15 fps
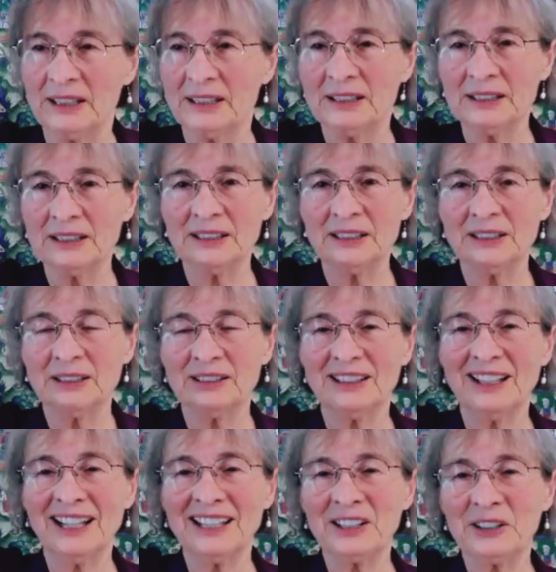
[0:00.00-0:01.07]

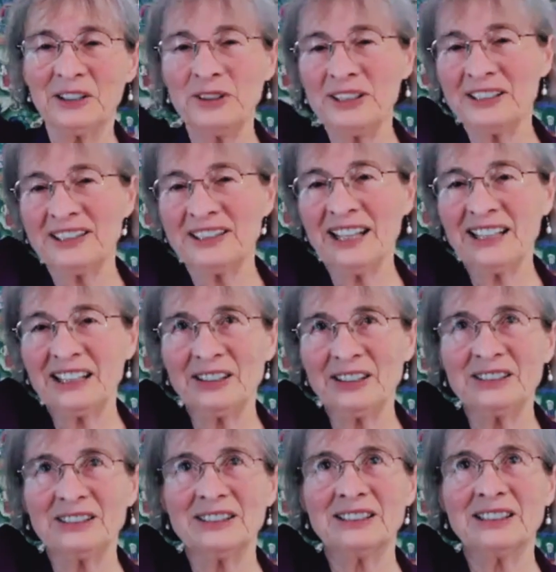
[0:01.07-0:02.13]
I call it like
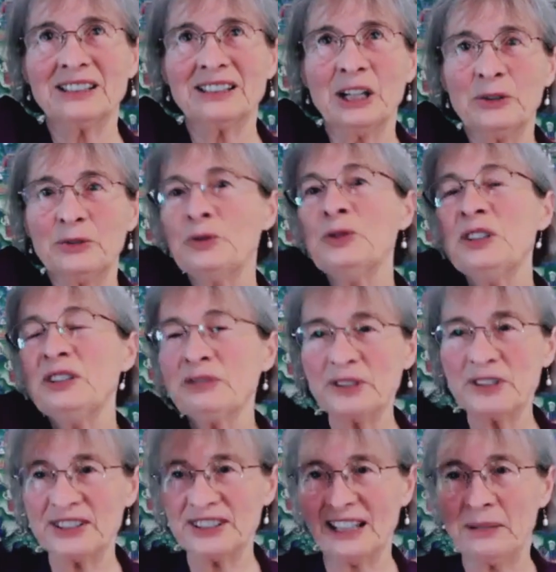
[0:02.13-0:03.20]

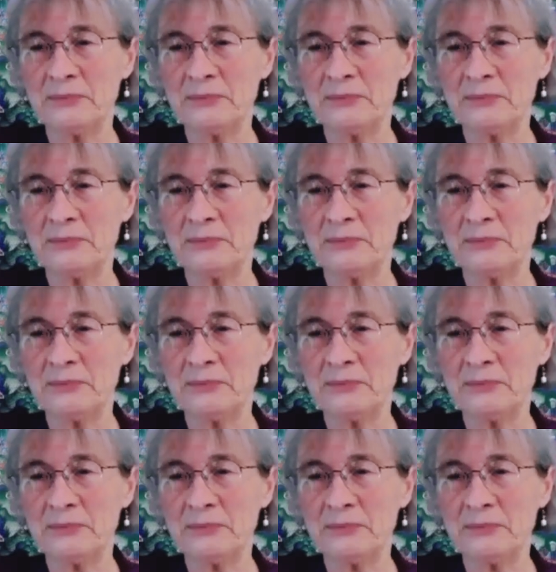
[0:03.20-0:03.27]
universal,